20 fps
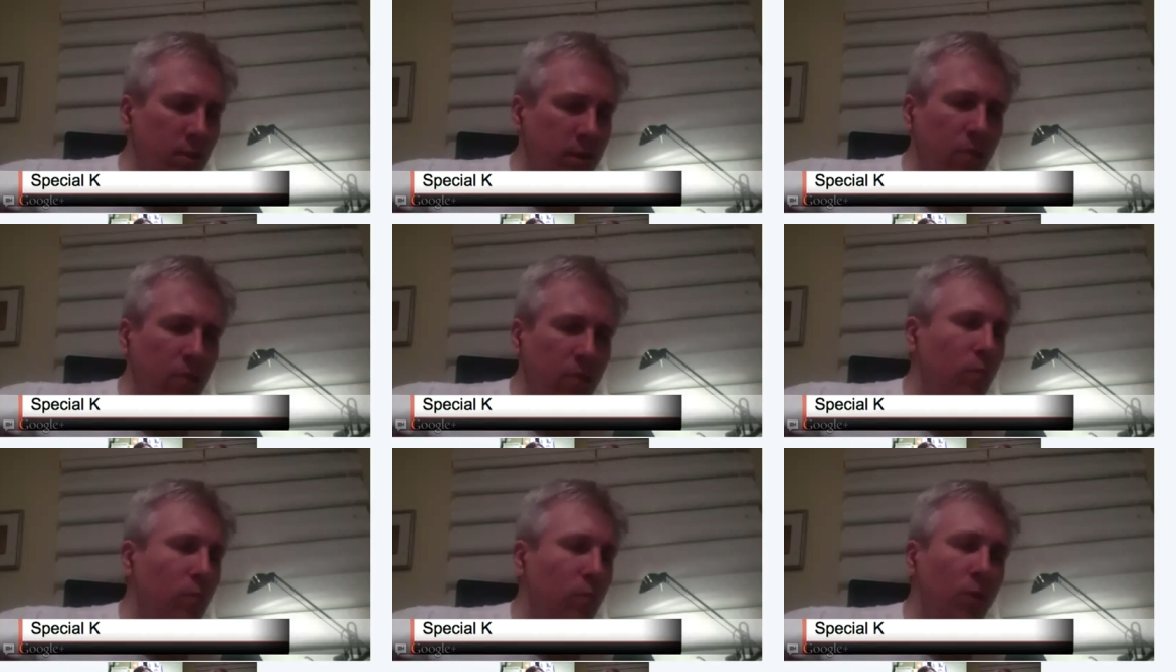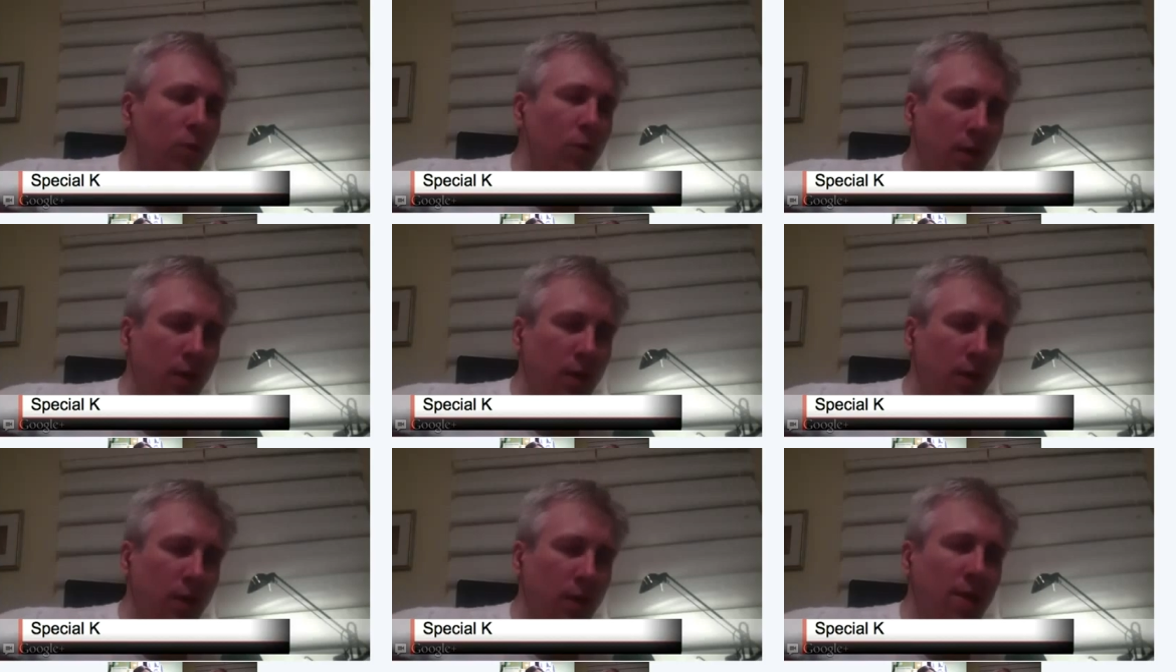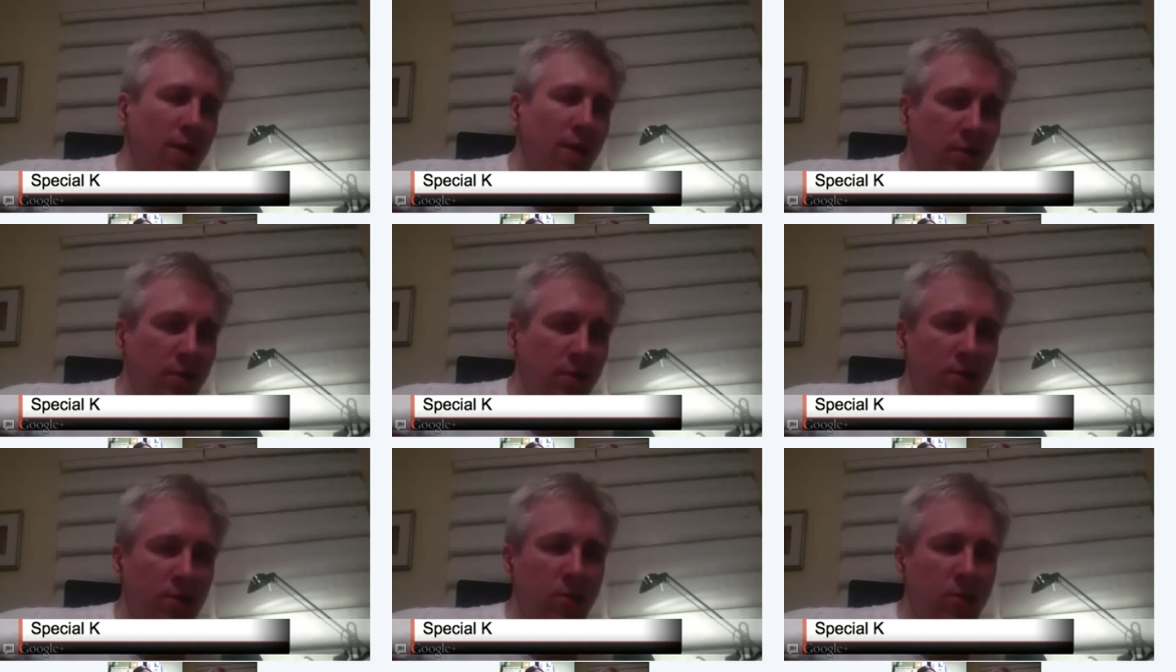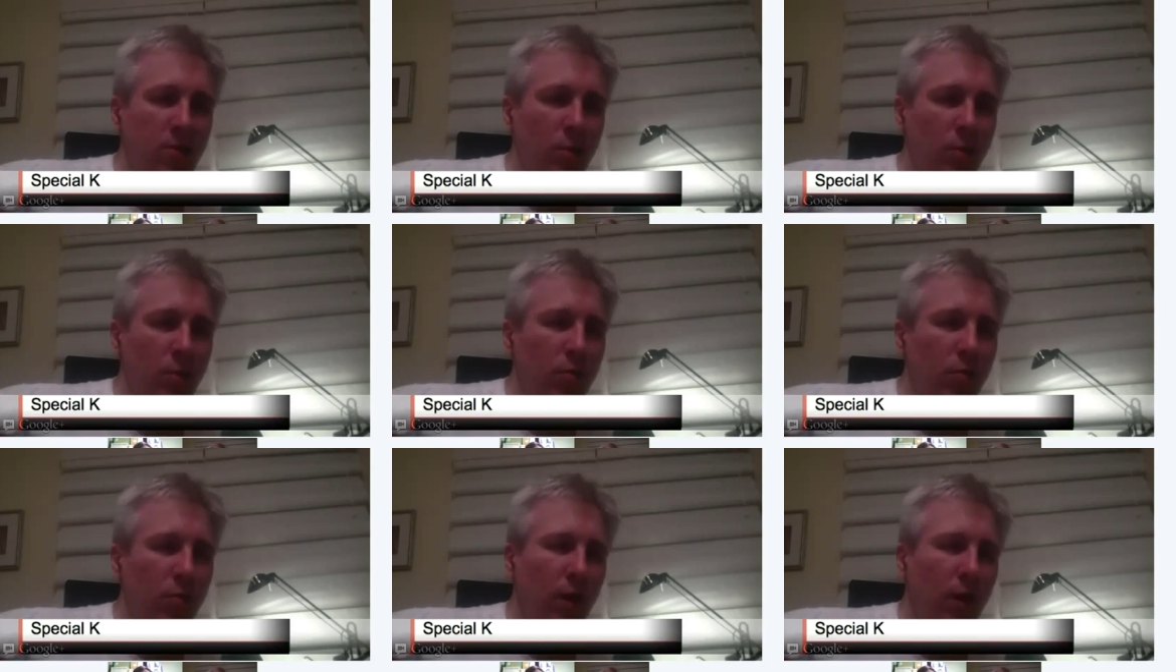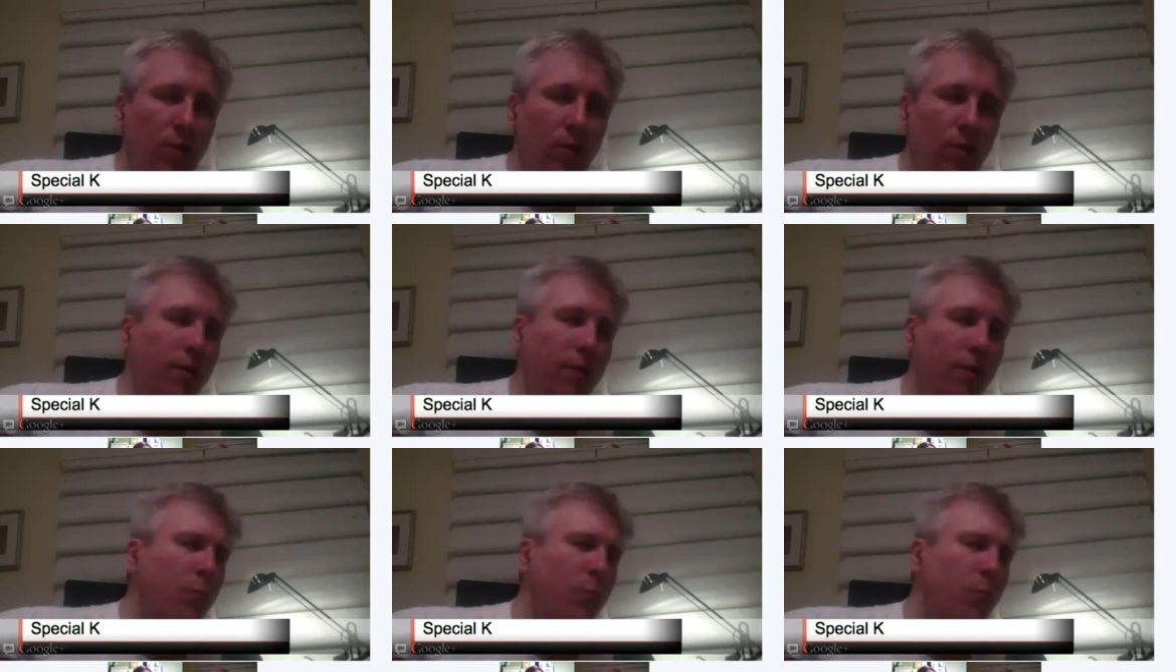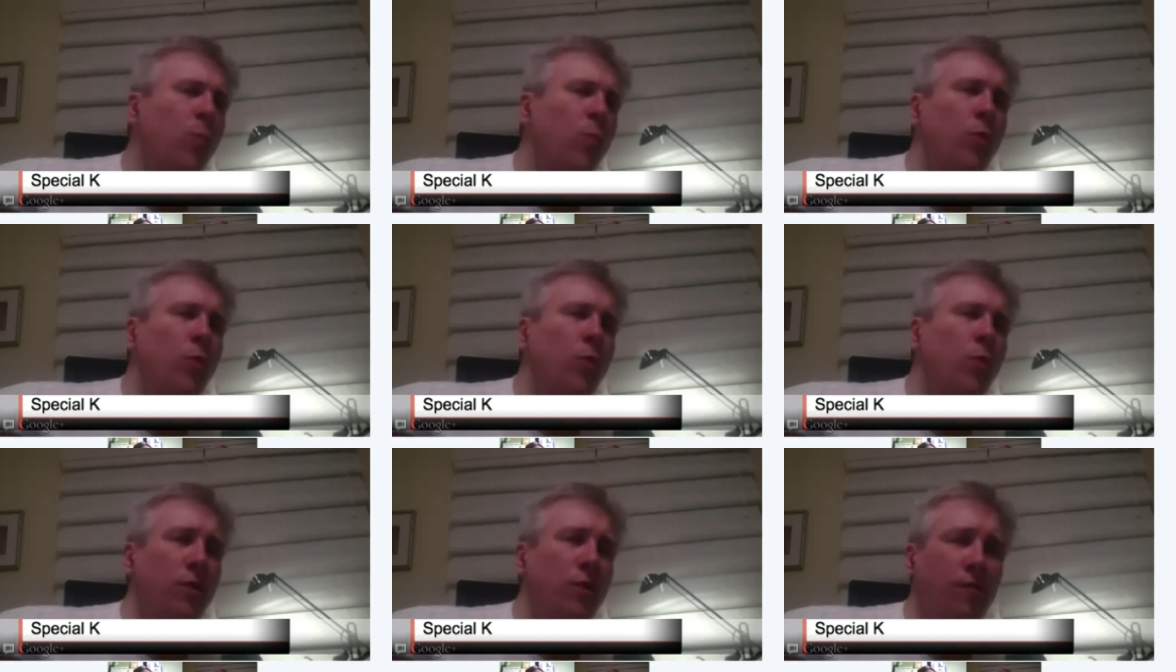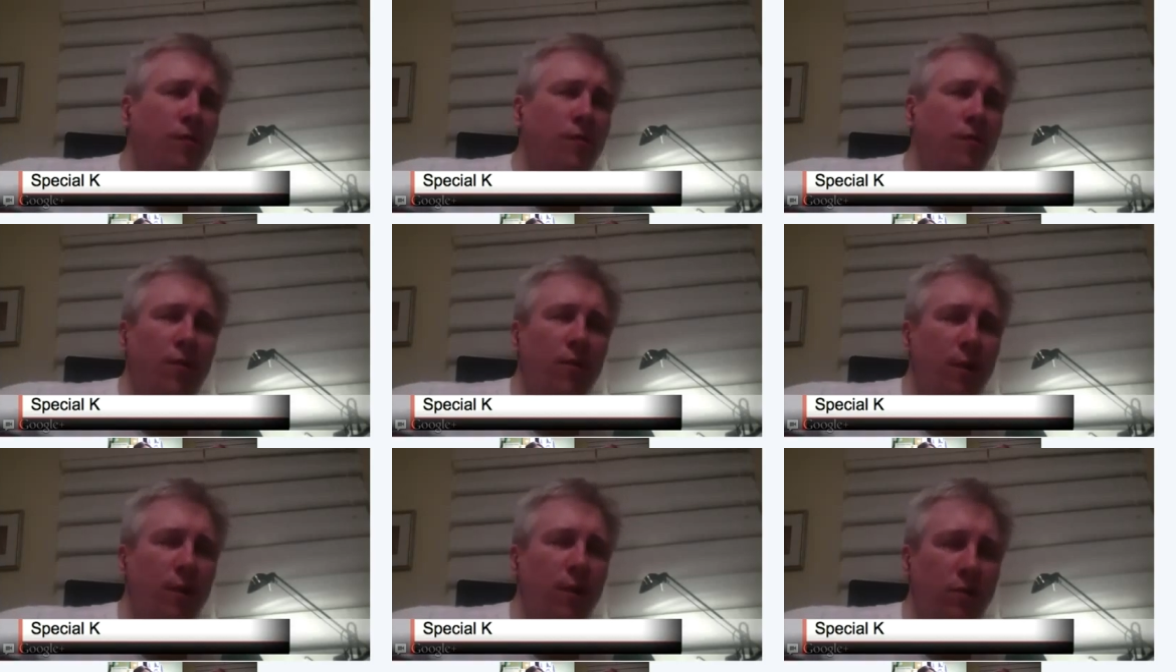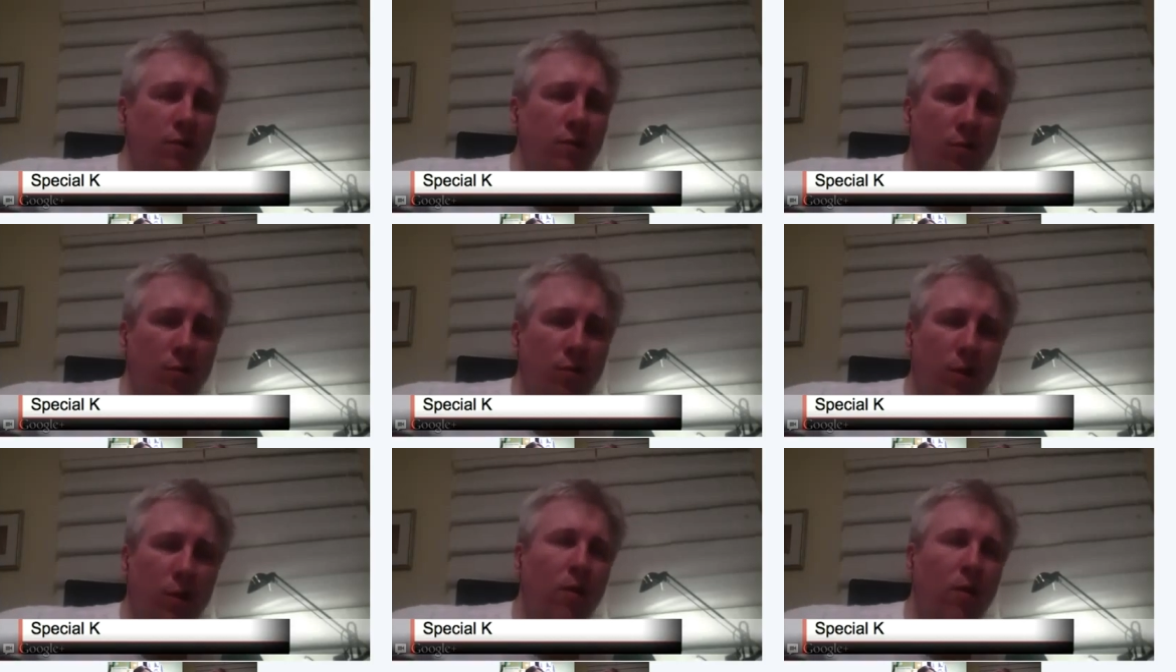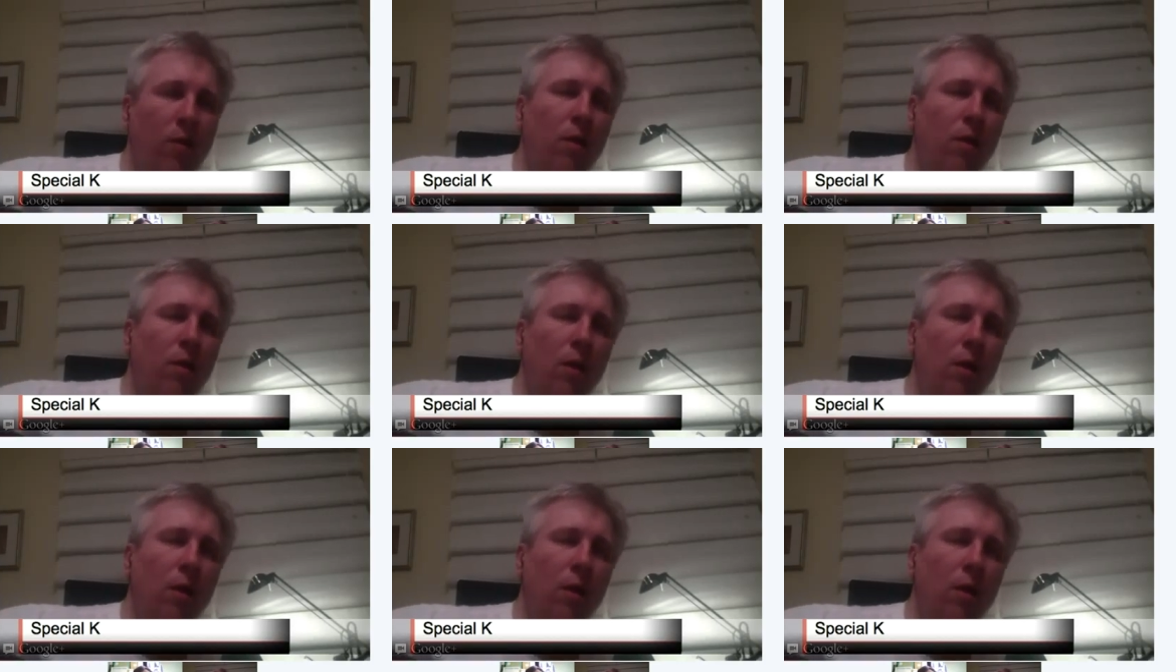doesn't work in the IE6s of the world. I don't think it worked on Firefox 3